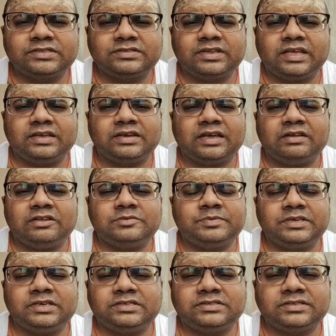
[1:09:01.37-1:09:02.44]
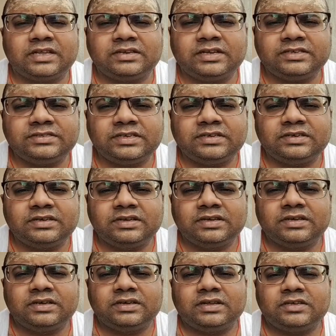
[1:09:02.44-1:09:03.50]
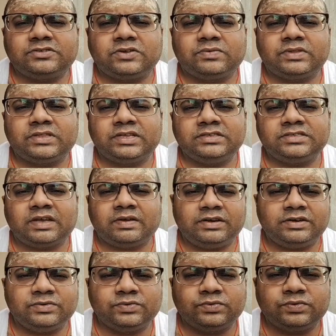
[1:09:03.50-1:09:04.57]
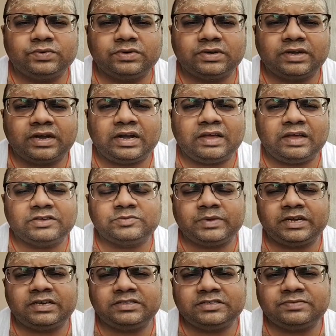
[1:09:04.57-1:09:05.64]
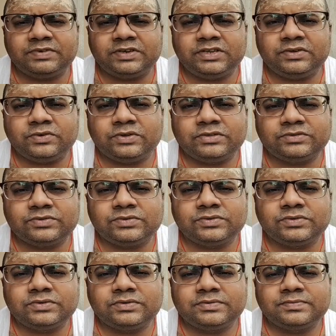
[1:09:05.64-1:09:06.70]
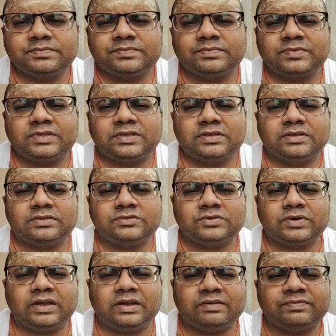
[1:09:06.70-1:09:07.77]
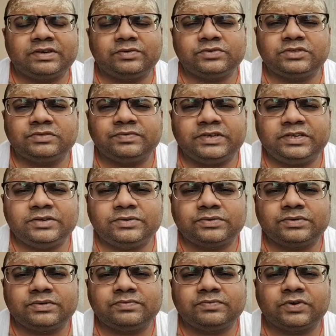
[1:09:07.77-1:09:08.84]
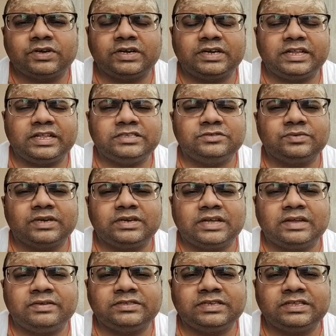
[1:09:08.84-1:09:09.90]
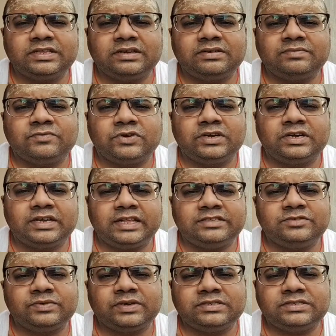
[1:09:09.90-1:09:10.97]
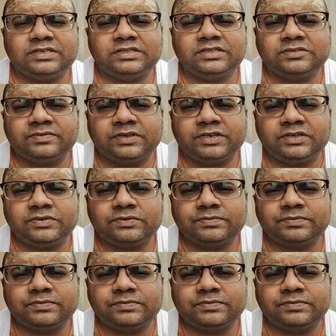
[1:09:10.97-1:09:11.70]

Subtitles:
Like I will speak in sun gazing. Rest of the things I will do, and I explained in this video also. So I'll refer to this video for details. I will say that for details you can see this video.